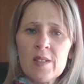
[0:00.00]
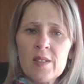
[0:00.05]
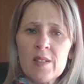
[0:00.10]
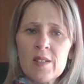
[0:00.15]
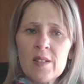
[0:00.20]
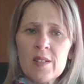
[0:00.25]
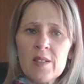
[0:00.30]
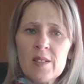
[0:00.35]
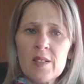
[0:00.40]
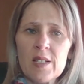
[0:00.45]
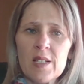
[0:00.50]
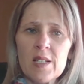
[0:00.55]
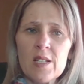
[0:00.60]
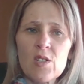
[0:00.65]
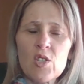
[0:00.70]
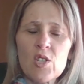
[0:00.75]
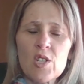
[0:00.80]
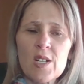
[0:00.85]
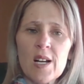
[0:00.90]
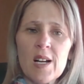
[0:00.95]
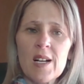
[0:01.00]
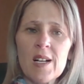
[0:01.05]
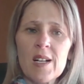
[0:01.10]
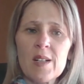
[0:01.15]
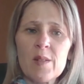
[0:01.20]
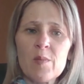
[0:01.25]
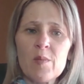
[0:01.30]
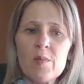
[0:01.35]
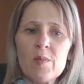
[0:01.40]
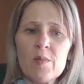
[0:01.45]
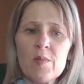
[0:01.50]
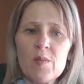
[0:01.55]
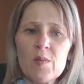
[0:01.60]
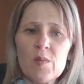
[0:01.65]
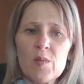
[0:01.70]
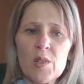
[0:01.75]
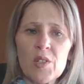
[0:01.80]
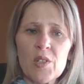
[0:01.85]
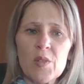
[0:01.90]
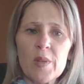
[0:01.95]
that each time
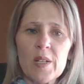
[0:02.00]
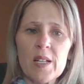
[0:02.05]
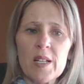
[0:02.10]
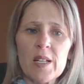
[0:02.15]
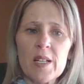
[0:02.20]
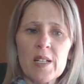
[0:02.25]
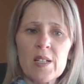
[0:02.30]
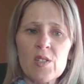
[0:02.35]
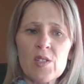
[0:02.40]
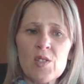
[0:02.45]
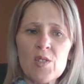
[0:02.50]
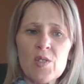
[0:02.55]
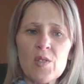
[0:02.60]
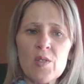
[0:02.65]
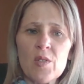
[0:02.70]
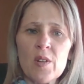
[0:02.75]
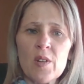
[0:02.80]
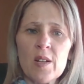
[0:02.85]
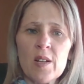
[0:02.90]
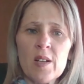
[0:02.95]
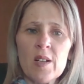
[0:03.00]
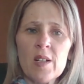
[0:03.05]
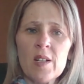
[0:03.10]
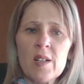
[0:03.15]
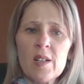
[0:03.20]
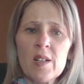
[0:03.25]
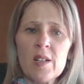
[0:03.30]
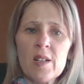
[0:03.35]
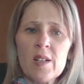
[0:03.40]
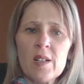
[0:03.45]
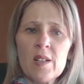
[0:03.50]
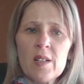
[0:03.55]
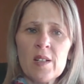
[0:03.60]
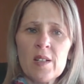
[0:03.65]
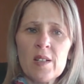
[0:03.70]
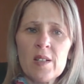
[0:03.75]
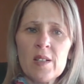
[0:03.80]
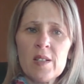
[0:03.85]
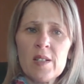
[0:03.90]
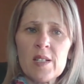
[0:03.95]
when you're beginning to
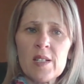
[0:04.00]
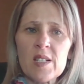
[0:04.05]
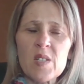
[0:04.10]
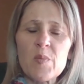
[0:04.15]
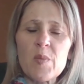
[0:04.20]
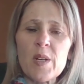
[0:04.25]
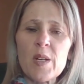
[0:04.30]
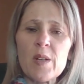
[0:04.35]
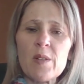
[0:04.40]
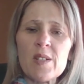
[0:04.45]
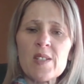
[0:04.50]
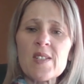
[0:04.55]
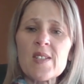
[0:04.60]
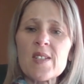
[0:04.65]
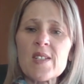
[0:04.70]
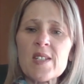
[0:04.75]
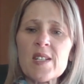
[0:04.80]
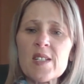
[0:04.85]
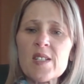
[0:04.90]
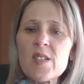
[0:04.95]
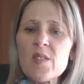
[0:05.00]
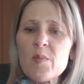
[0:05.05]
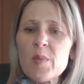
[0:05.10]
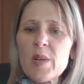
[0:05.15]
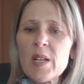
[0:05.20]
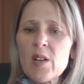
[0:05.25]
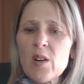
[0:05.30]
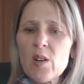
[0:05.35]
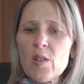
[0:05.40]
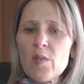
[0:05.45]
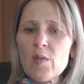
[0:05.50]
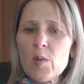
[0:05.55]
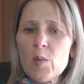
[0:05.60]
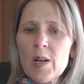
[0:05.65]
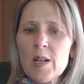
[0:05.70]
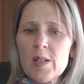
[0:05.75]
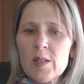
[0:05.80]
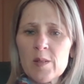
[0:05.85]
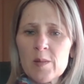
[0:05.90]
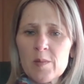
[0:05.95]
experience a sense of being
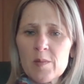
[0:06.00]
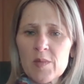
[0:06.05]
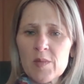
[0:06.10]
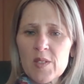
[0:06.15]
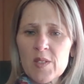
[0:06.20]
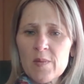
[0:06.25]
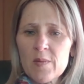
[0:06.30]
overwhelmed,